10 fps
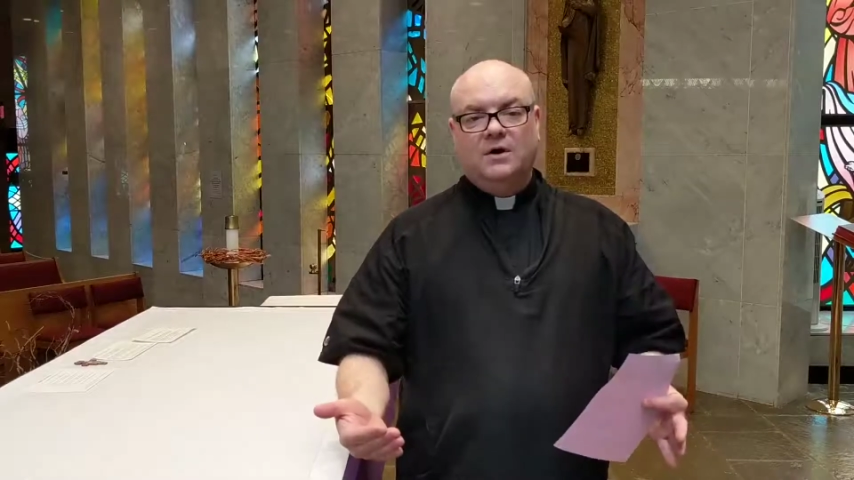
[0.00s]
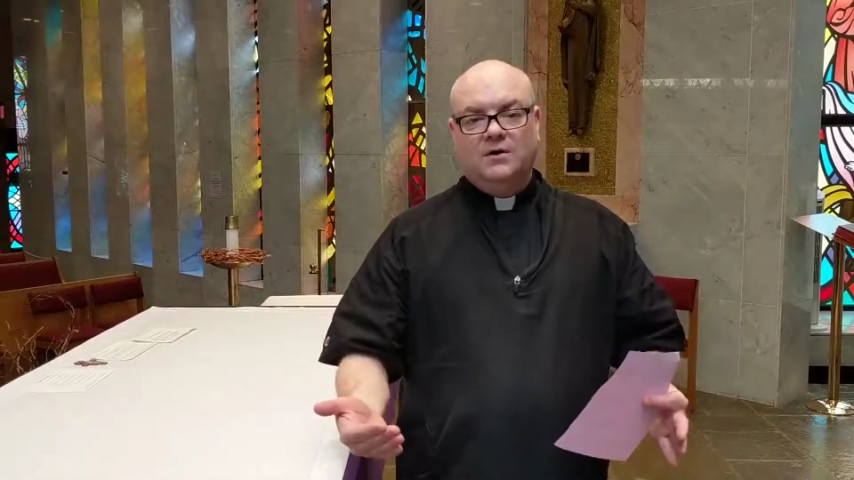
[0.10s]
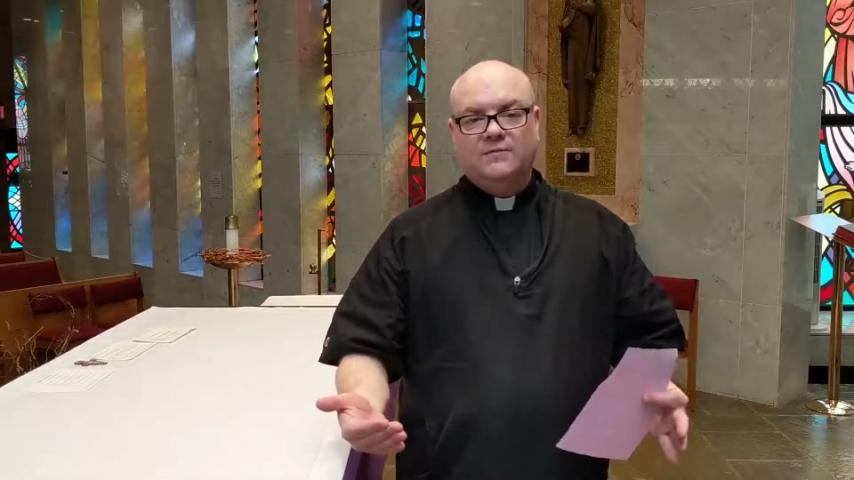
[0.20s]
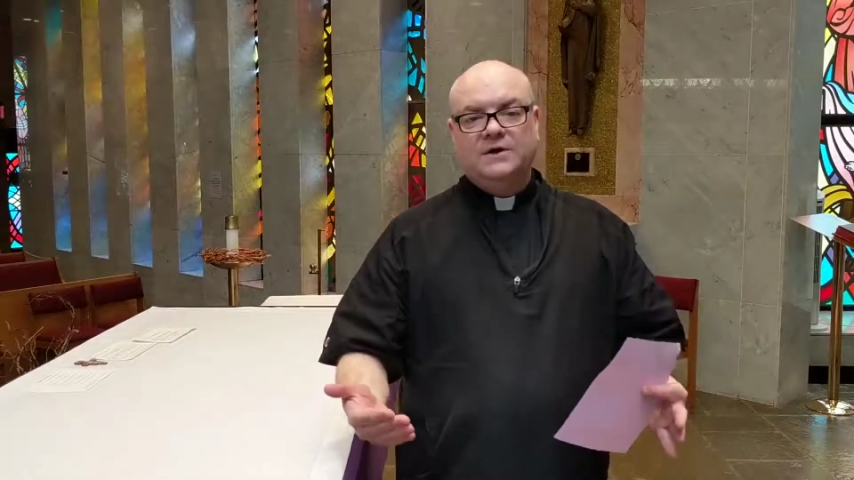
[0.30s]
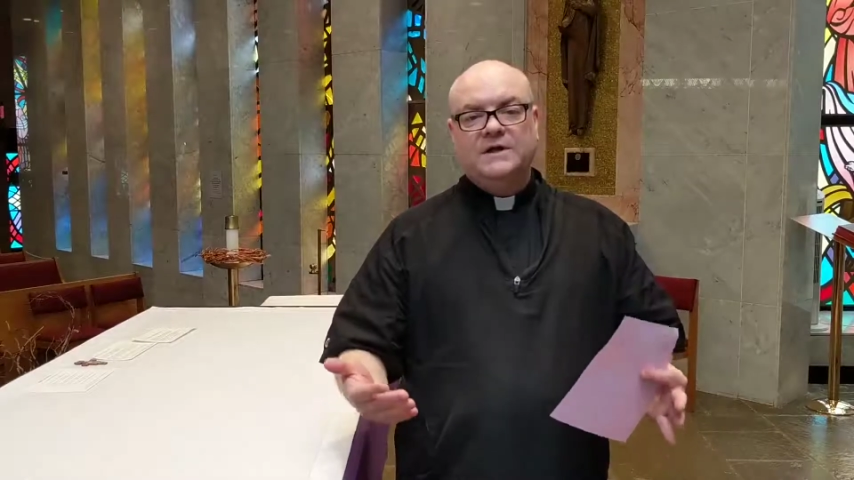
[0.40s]

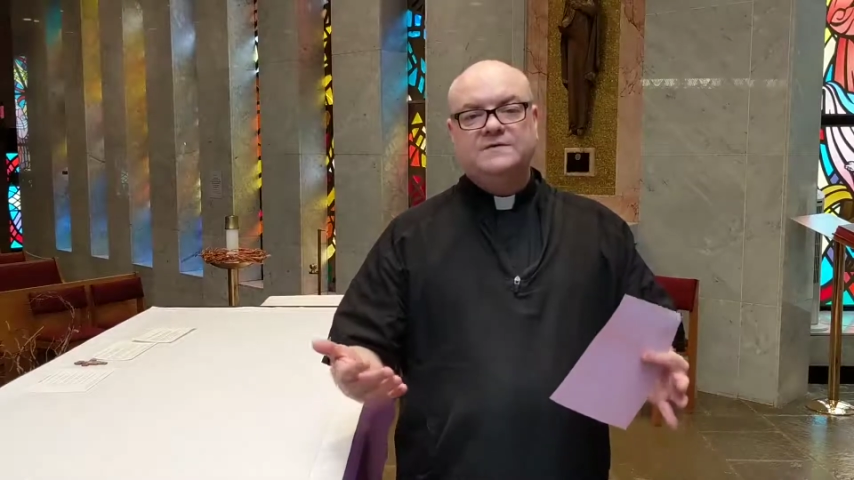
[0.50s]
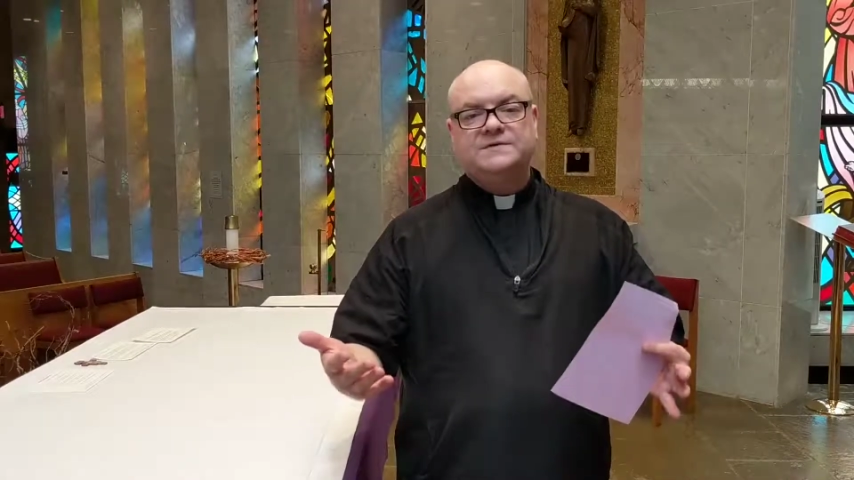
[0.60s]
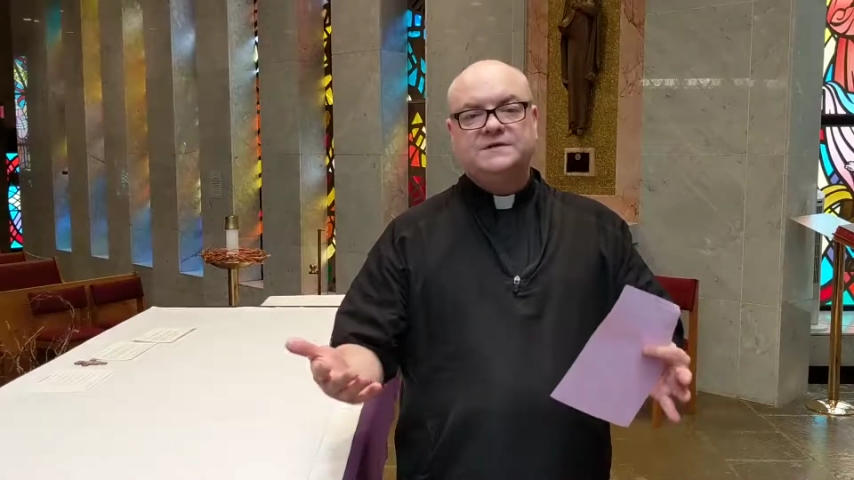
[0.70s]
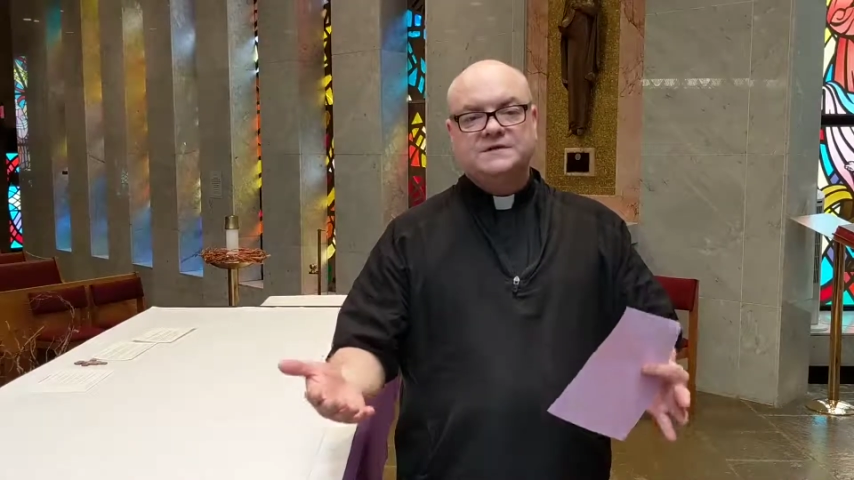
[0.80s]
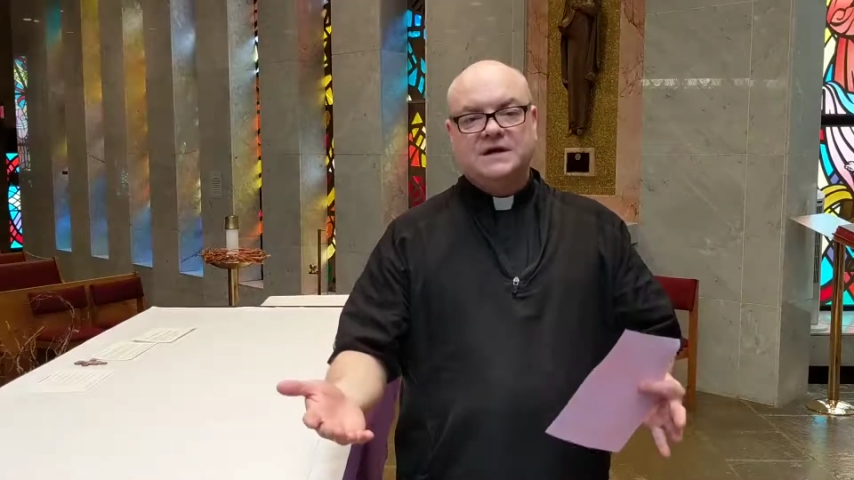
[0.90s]
offer
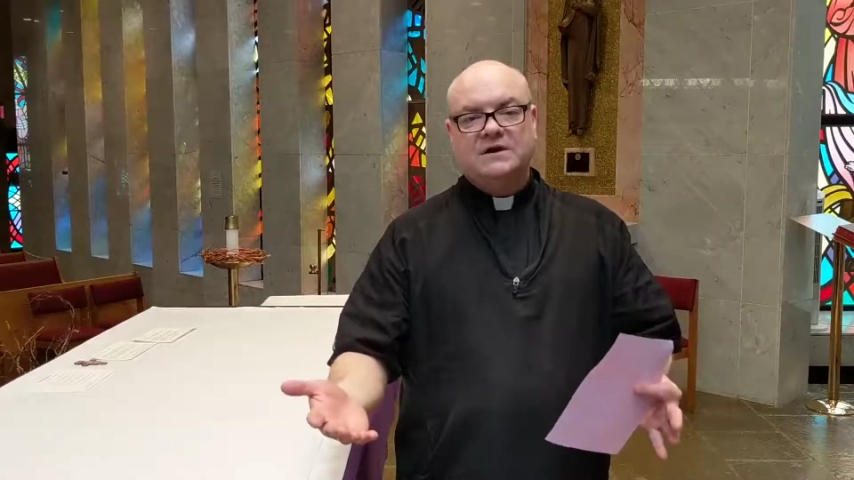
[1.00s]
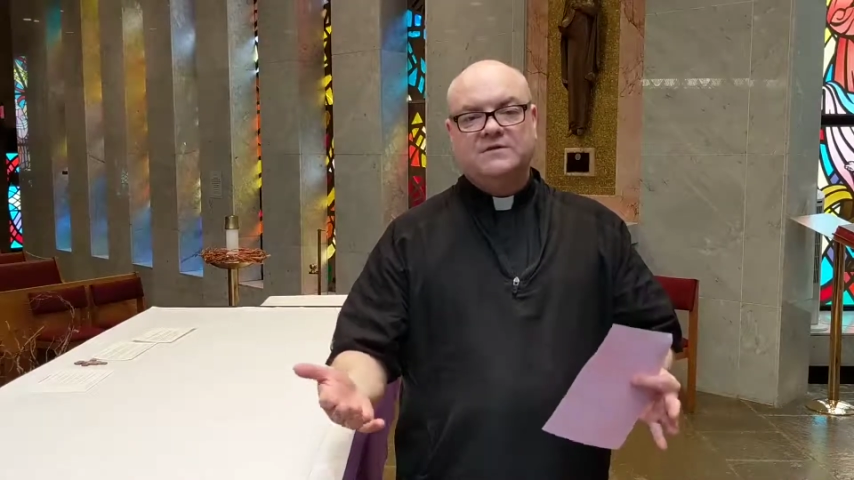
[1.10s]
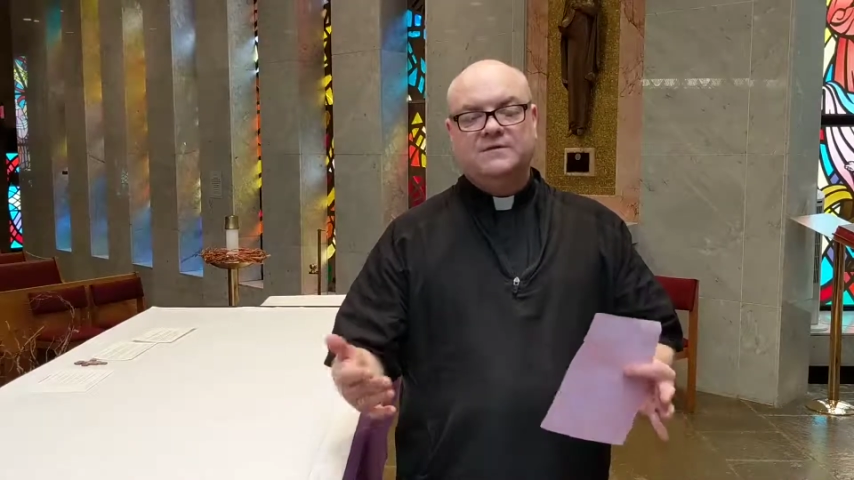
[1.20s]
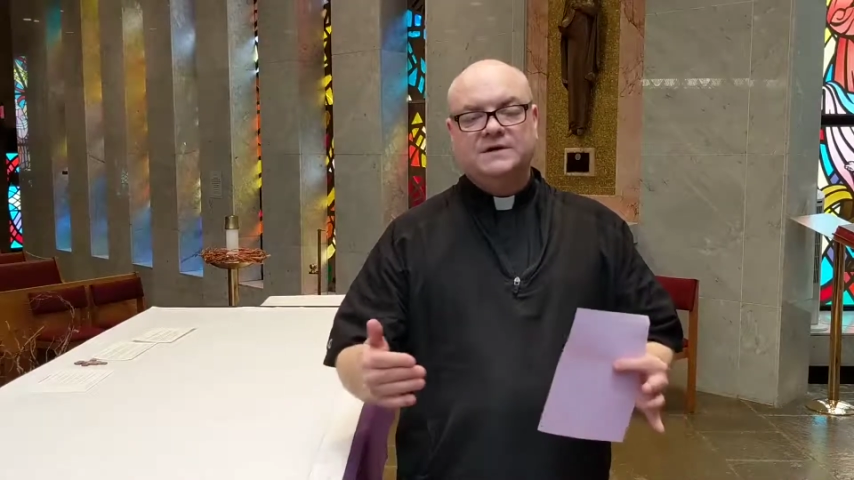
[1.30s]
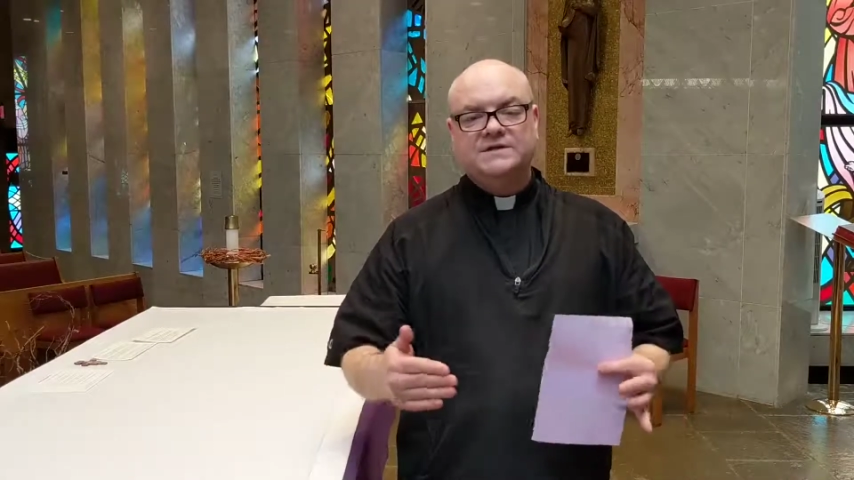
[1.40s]
gifts and
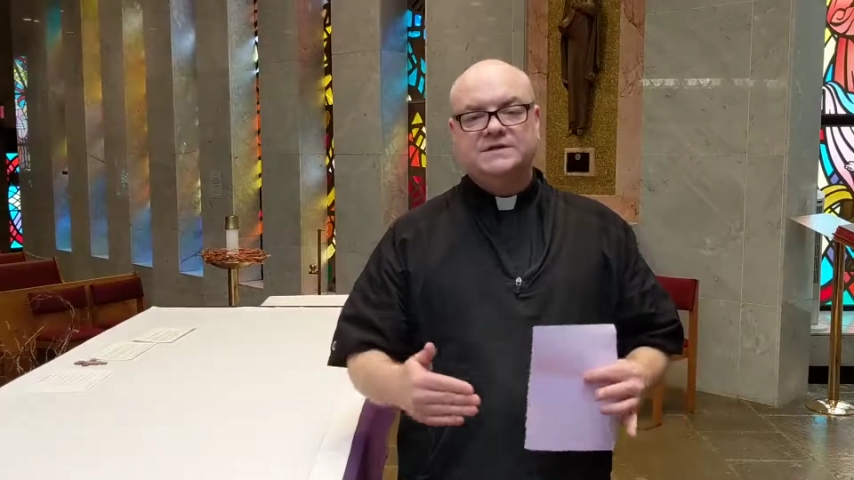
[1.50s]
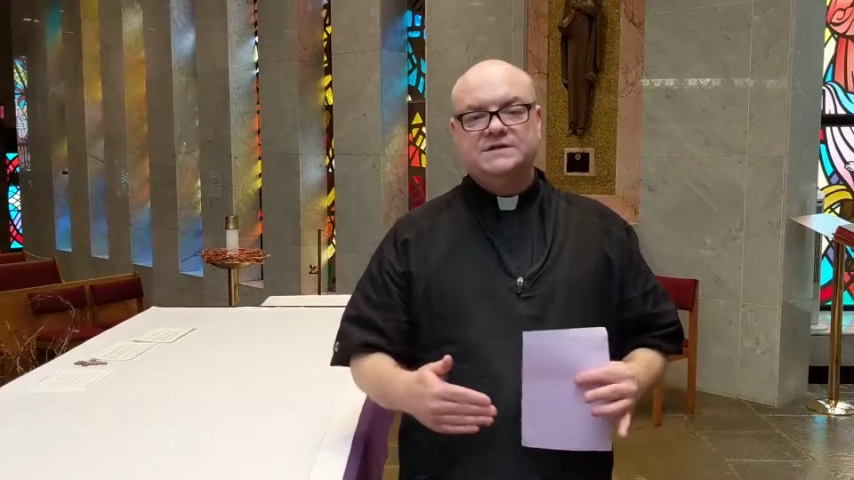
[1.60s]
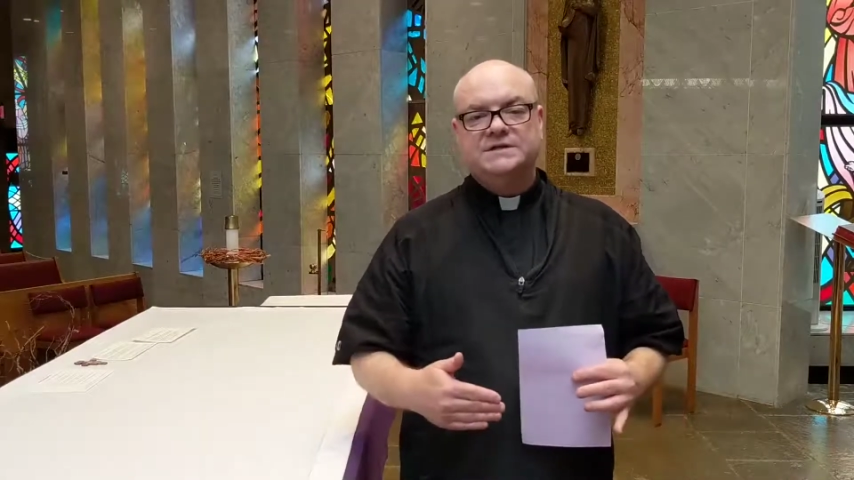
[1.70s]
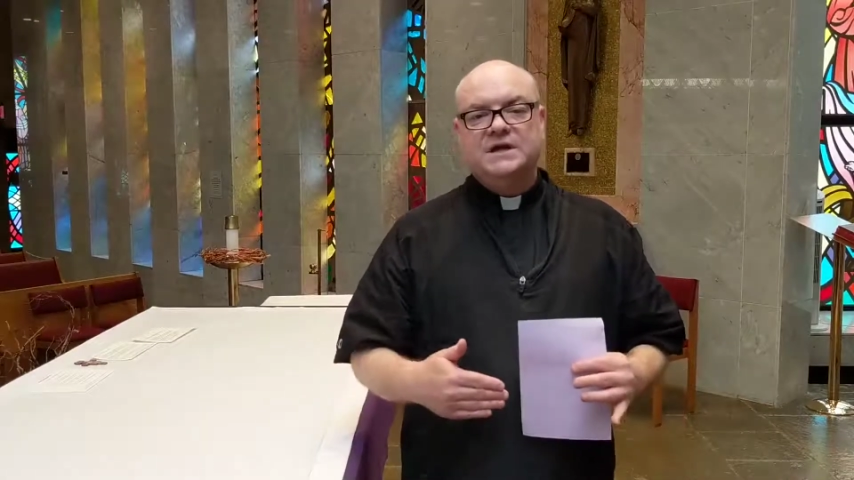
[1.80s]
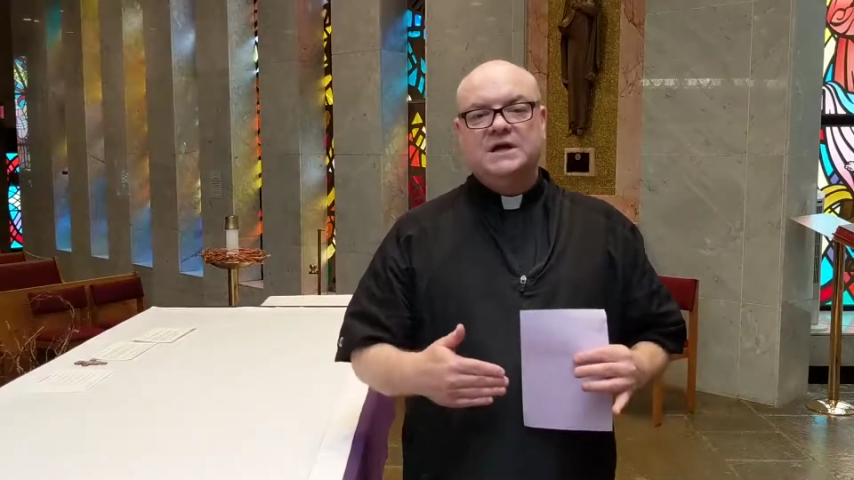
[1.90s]

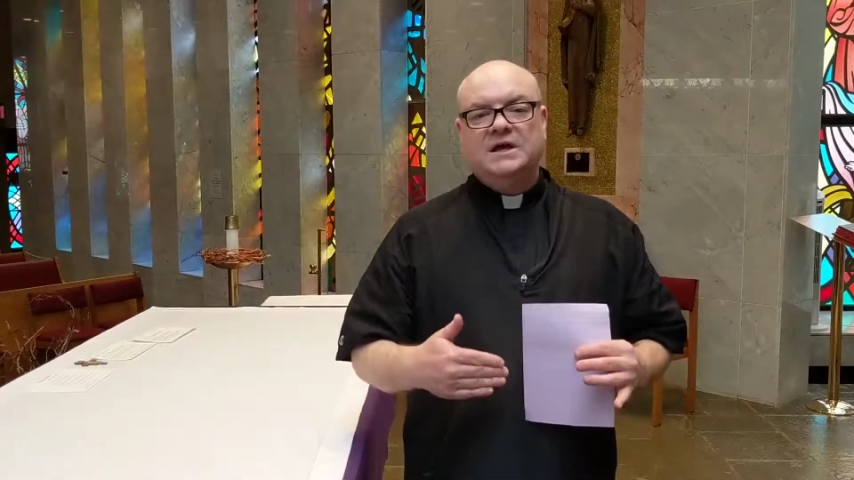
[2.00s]
sacrifices